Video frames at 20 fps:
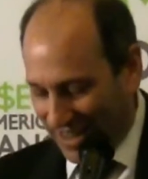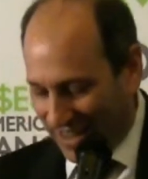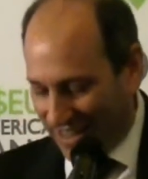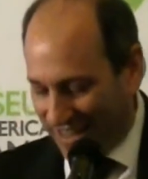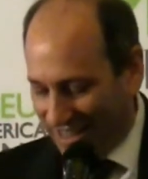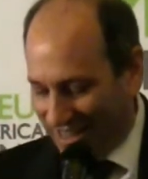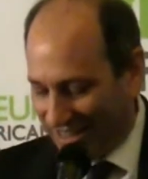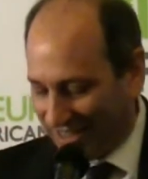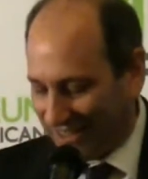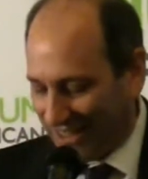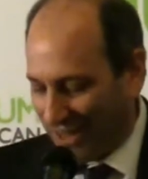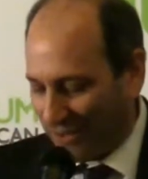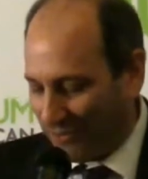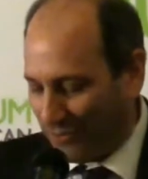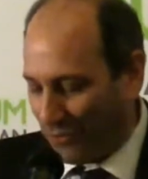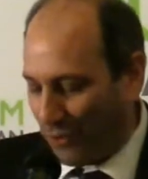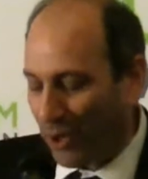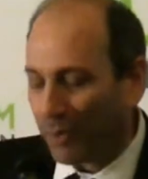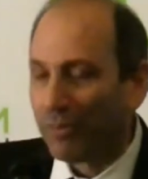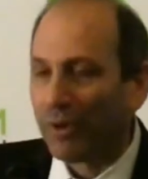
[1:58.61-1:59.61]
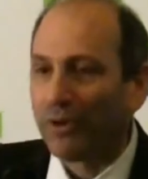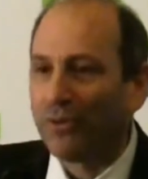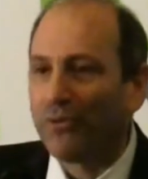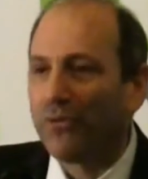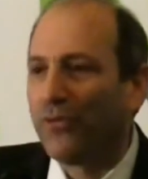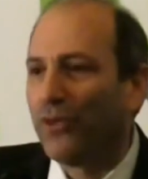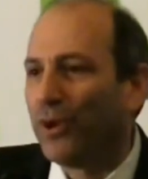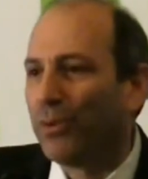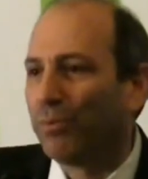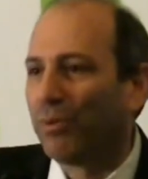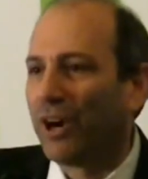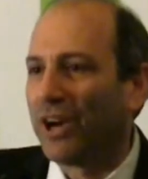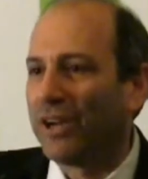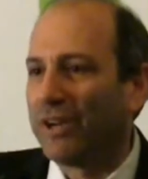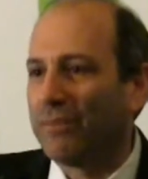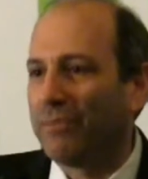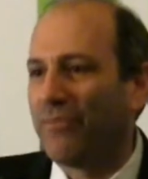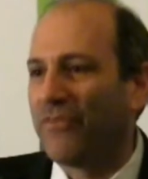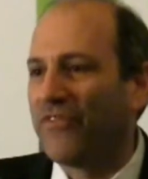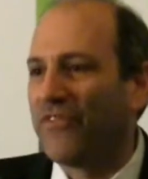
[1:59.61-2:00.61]
He is a former
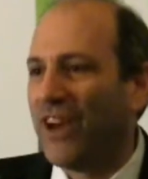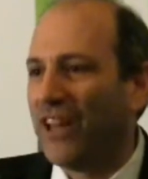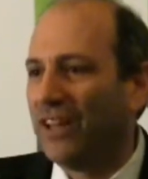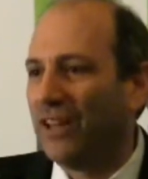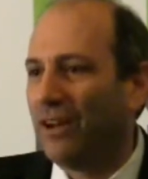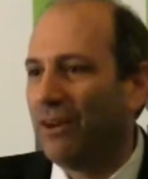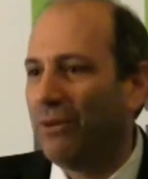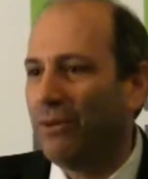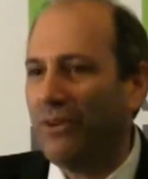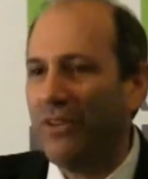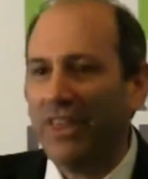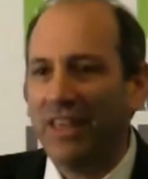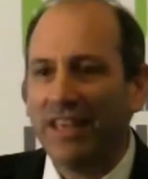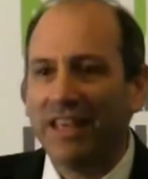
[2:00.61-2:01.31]
Fulbright Fellow.